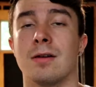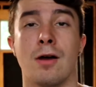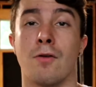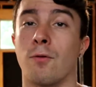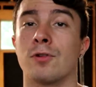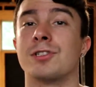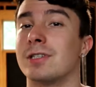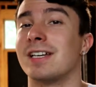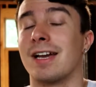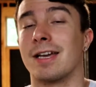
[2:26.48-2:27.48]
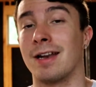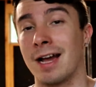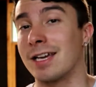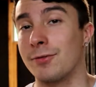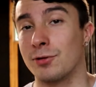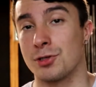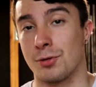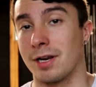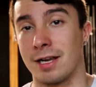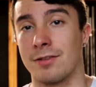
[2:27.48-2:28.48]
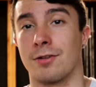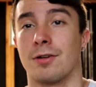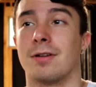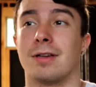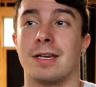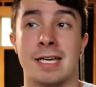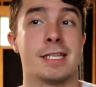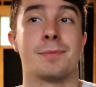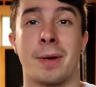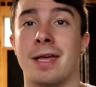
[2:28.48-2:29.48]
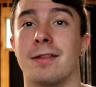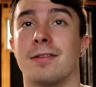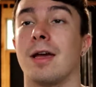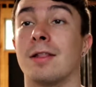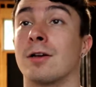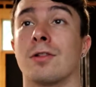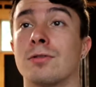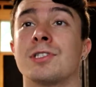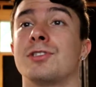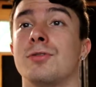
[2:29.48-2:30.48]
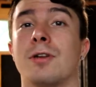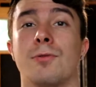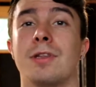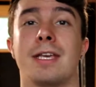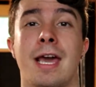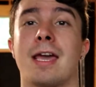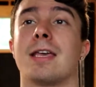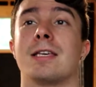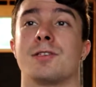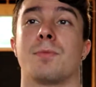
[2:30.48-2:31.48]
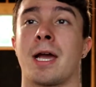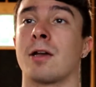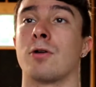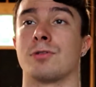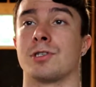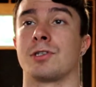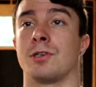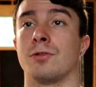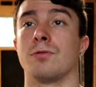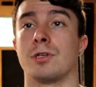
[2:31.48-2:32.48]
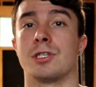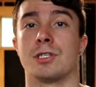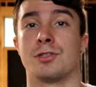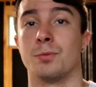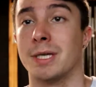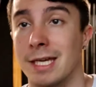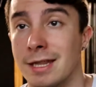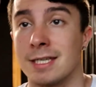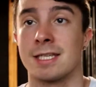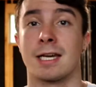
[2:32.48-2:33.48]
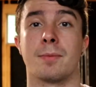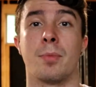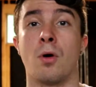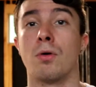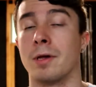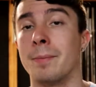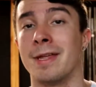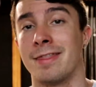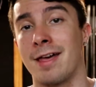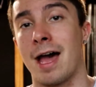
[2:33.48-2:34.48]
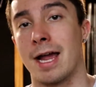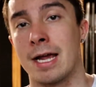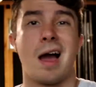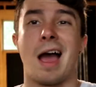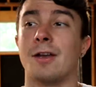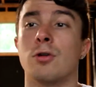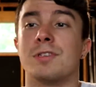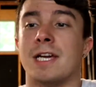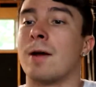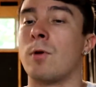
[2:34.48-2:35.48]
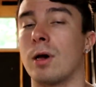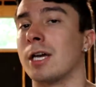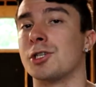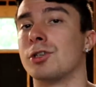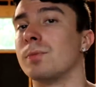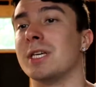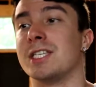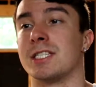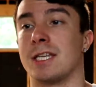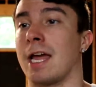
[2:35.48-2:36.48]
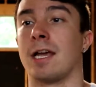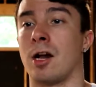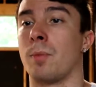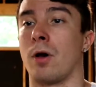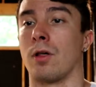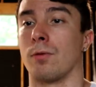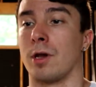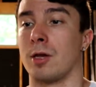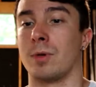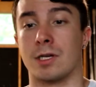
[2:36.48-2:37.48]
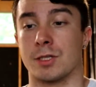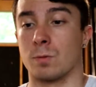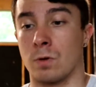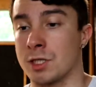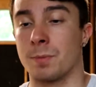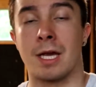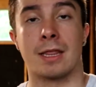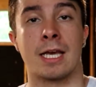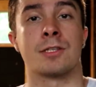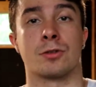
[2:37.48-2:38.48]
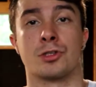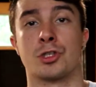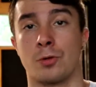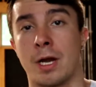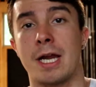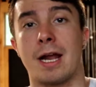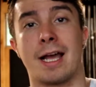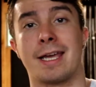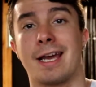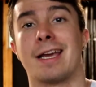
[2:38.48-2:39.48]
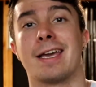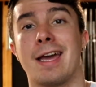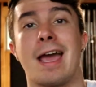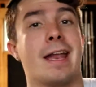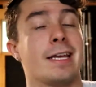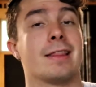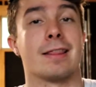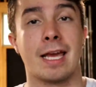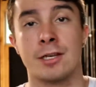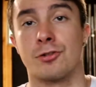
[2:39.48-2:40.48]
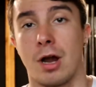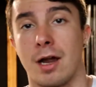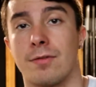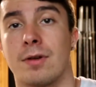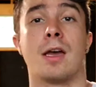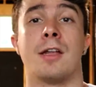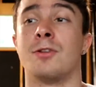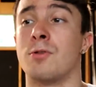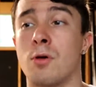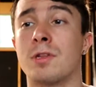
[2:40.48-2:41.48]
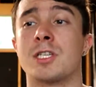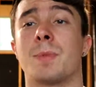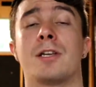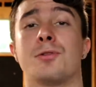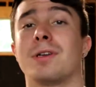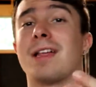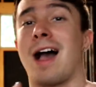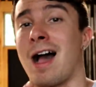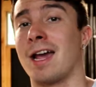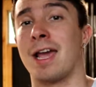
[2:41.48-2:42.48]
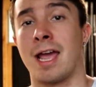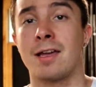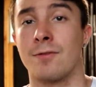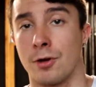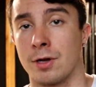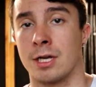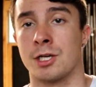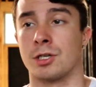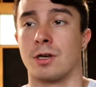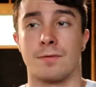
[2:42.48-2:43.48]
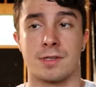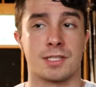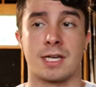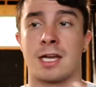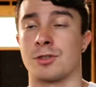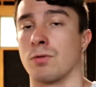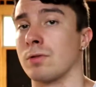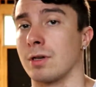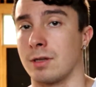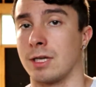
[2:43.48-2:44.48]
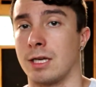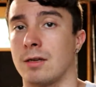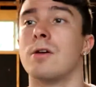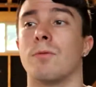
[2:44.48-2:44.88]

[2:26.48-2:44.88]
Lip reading: Unfortunately, I cannot give you a straight answer. It depends. And the closest you can really get is my coach's cue, which is to begin the second pull at mid-thigh. I know damn well I shouldn't be standing up all the way because once my legs are straight, I can't get any leg drive. And you know this by doing the high hang variation of the snatch or the clean.